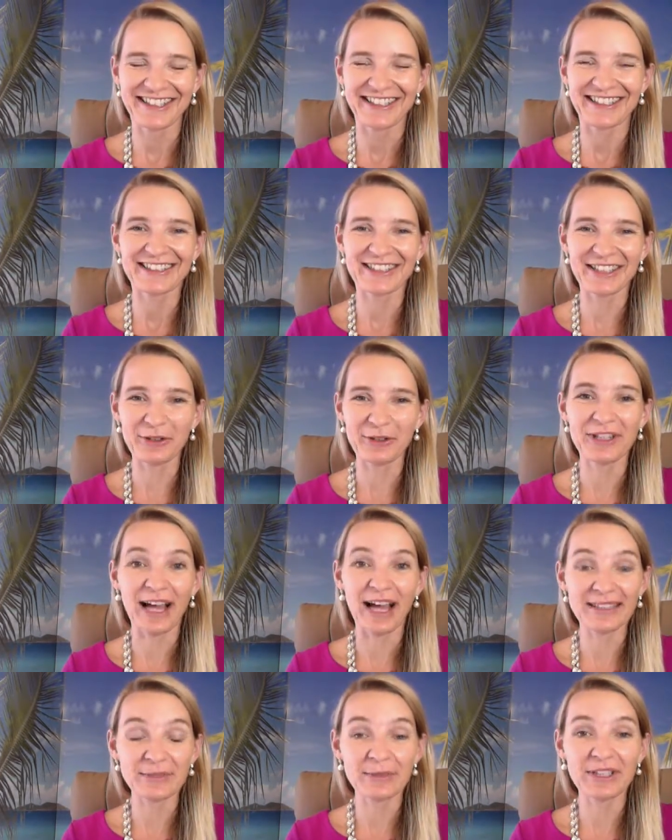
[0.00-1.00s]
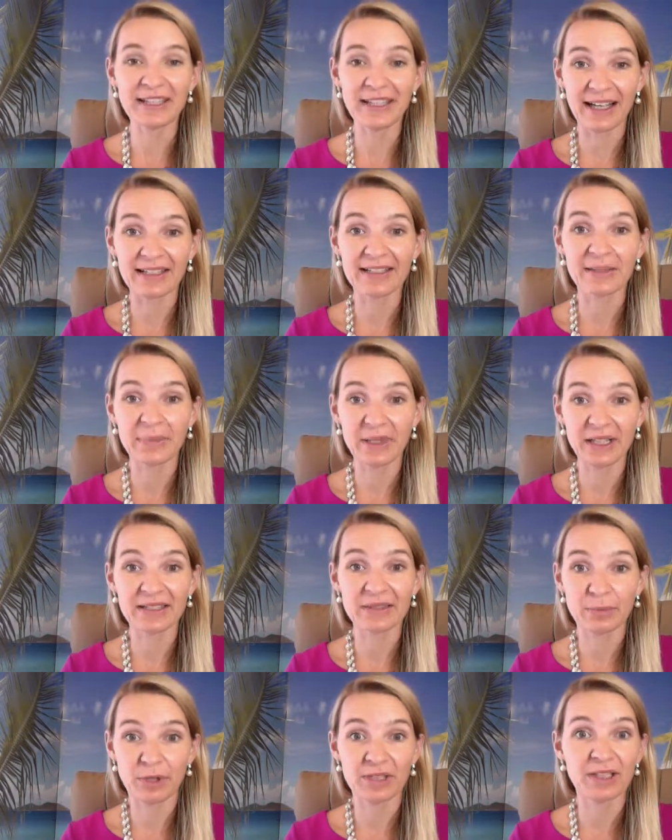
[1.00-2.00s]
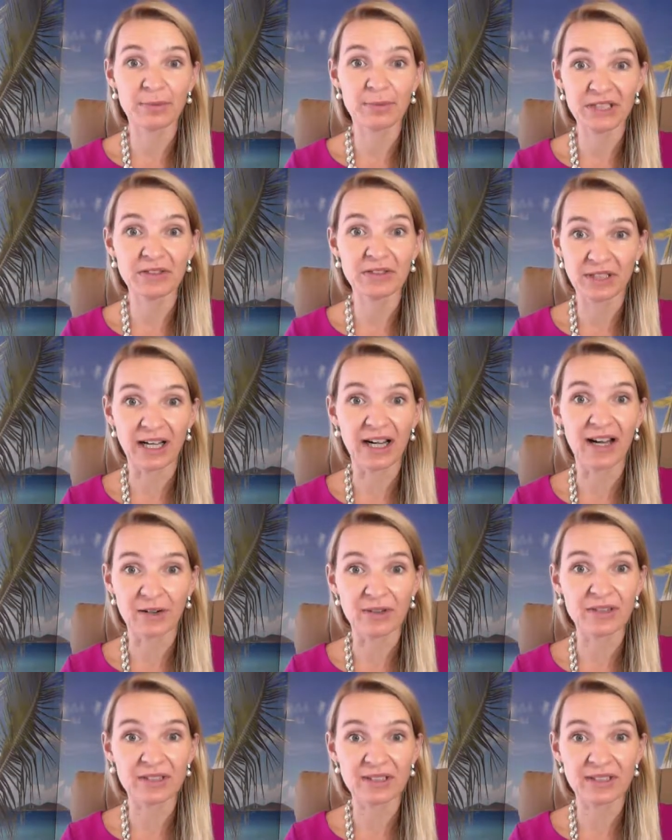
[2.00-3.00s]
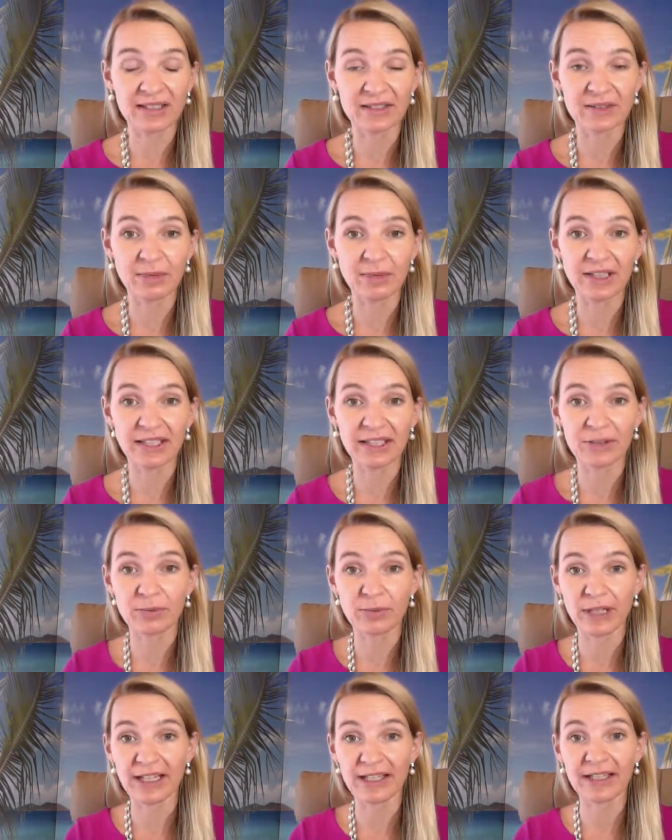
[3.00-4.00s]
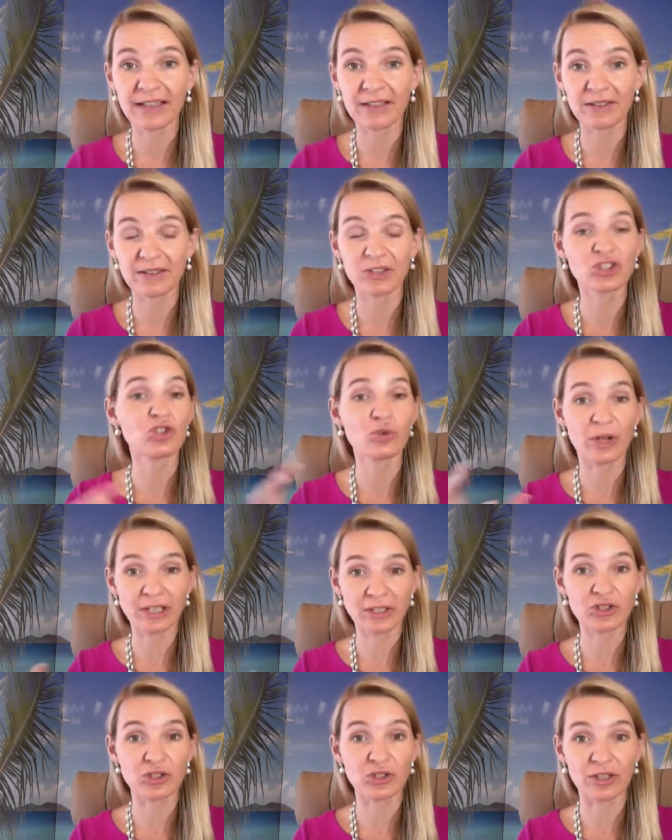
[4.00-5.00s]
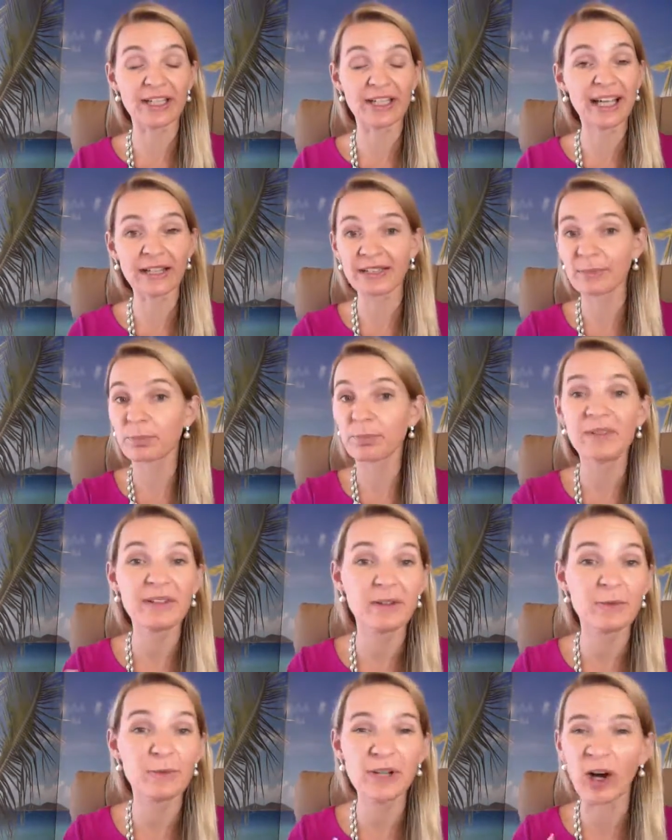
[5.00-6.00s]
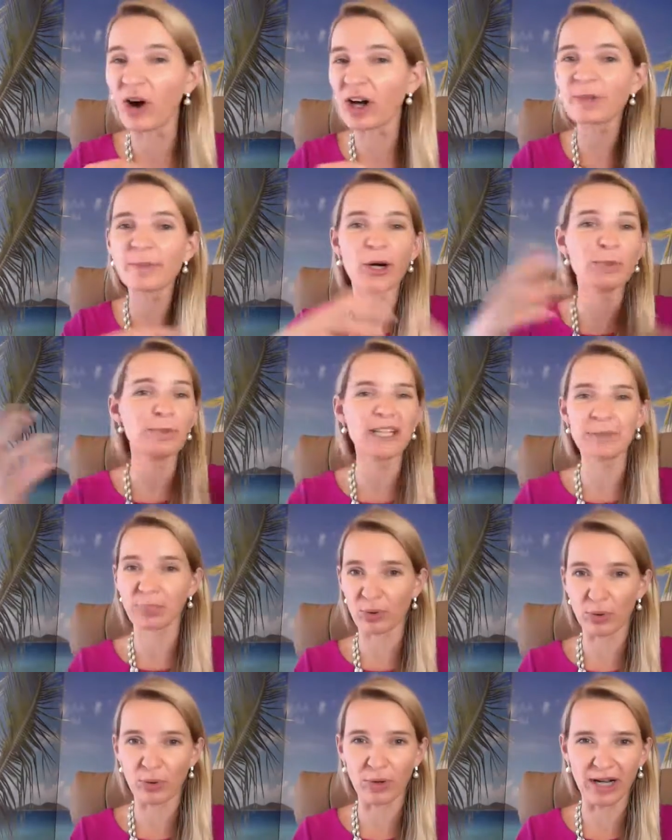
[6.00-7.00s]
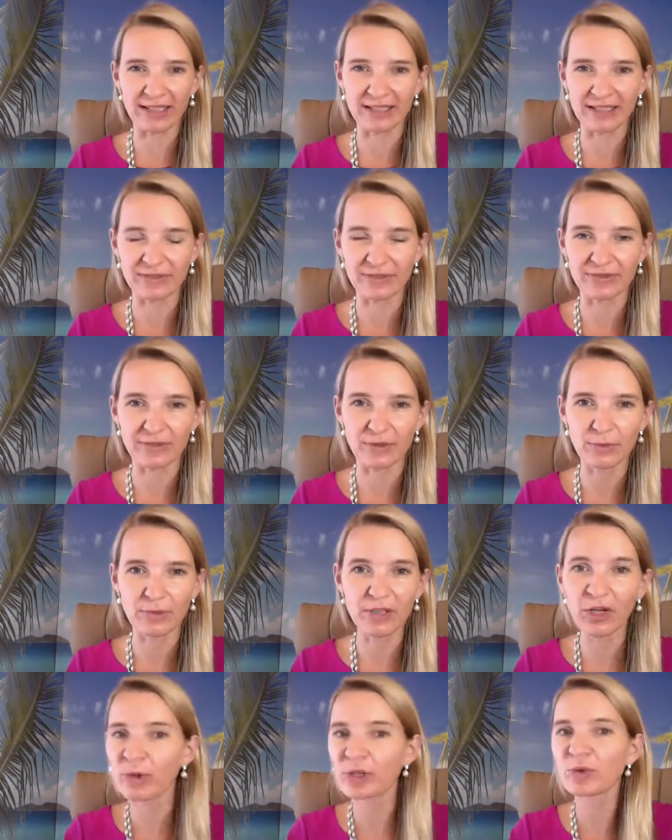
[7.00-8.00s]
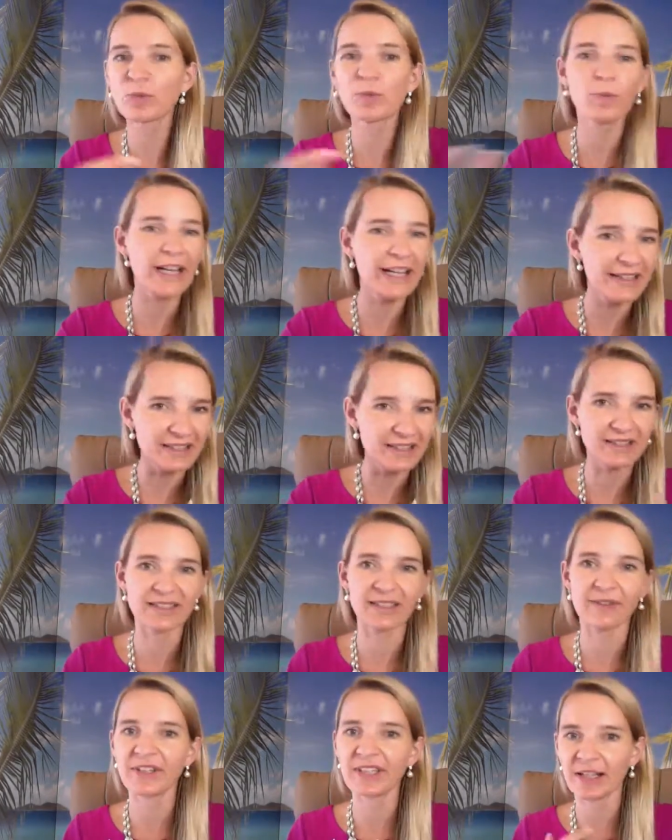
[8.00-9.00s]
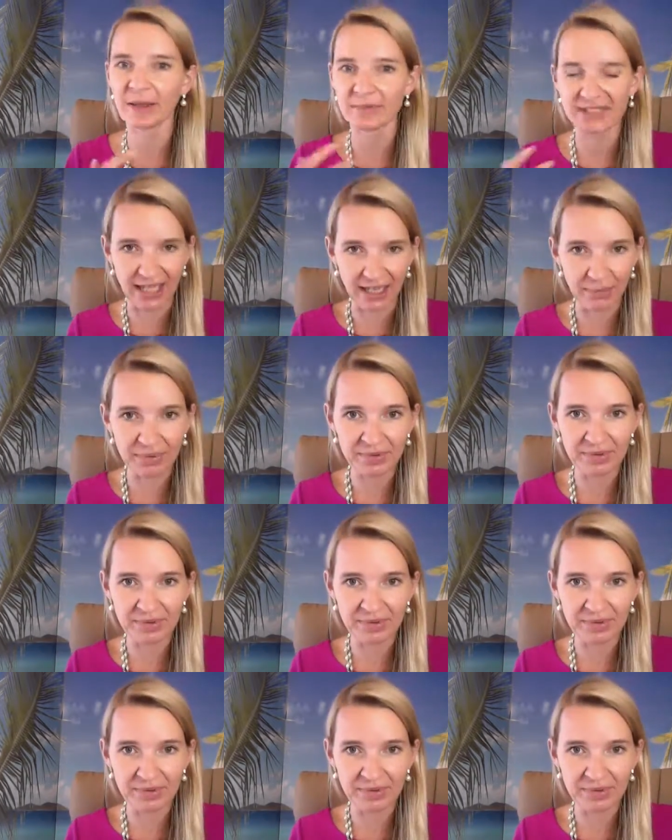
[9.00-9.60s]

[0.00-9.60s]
So that's really like the biggest work that we do now is, is really creating the structure. Again, the, we're all about being proactive. We don't want to wait until something comes up.